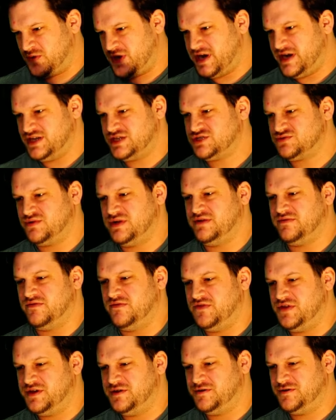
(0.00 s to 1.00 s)
Rainy Street
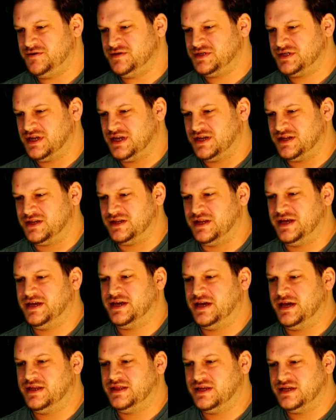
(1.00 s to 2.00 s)
Reviews, a
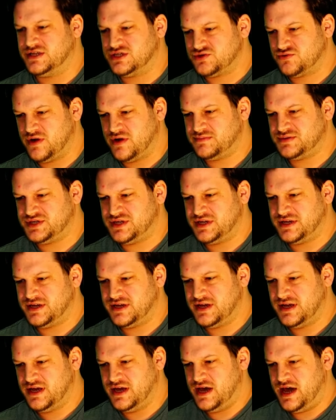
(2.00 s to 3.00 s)
link in the
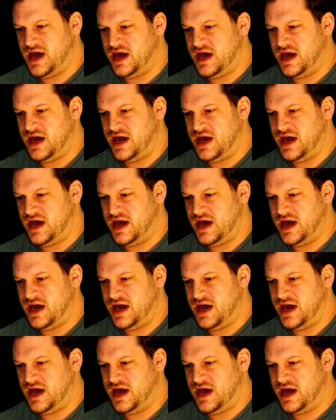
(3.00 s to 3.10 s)
description.